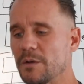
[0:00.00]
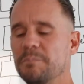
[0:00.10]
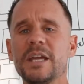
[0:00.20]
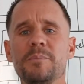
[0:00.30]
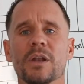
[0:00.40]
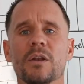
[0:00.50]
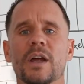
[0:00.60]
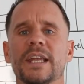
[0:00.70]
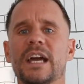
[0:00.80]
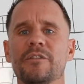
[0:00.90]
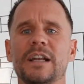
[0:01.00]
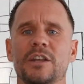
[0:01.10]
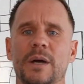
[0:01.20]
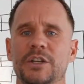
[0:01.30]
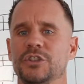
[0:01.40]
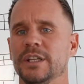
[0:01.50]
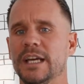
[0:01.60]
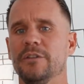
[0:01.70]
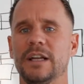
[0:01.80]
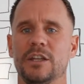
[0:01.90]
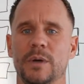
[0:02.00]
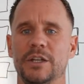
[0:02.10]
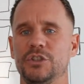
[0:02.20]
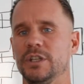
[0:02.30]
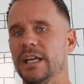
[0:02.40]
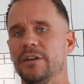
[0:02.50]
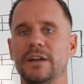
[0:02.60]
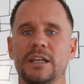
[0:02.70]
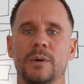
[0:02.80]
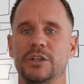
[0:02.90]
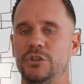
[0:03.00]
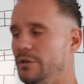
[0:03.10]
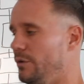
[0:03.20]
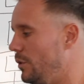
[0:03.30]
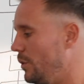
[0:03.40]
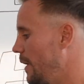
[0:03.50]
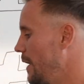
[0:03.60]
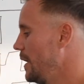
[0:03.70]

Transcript: people are like, get a valuation, get a valuation, get a valuation, or